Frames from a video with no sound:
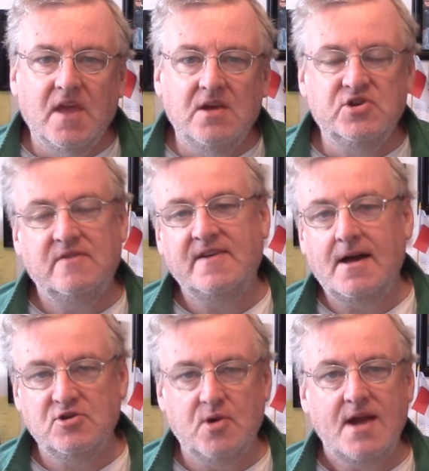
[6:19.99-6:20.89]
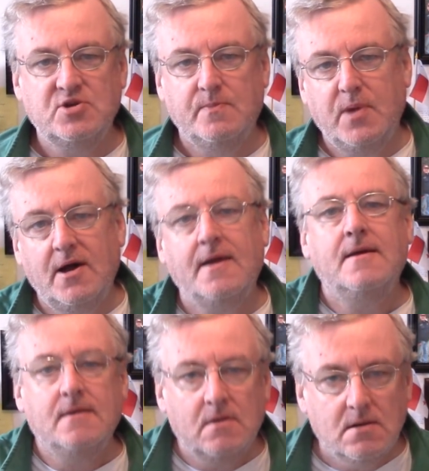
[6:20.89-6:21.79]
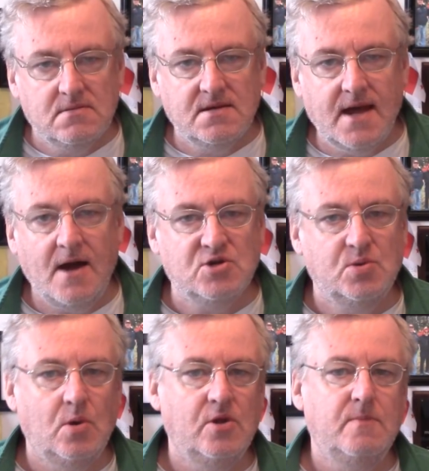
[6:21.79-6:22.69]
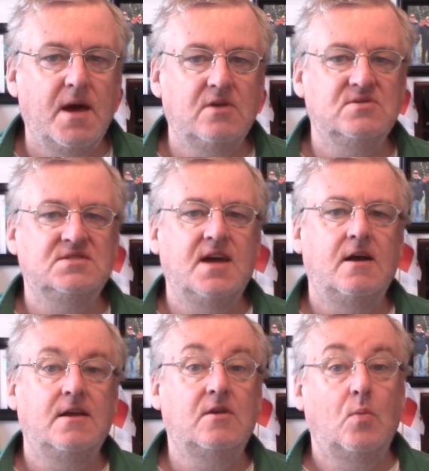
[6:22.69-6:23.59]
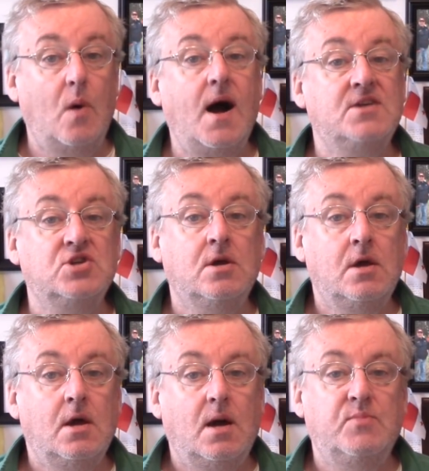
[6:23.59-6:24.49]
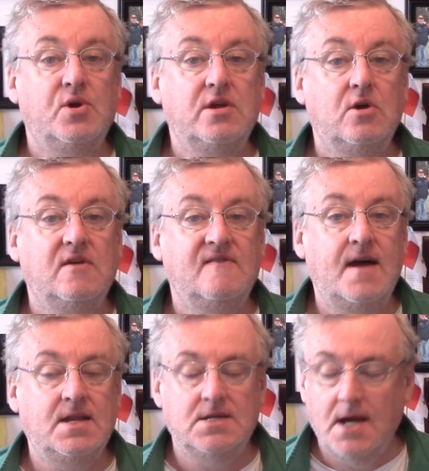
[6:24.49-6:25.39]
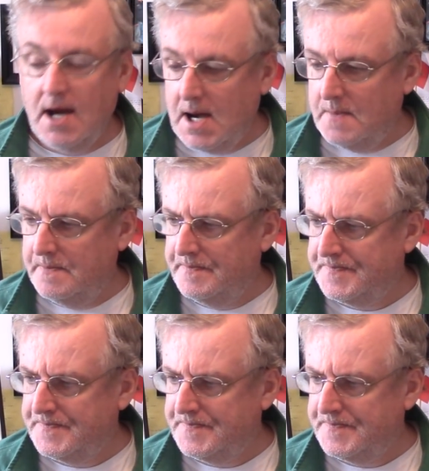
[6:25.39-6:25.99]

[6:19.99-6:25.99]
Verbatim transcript: Should have got dragged your butt Outero and Meadows Saturday to watch. a Pretty good event. Um,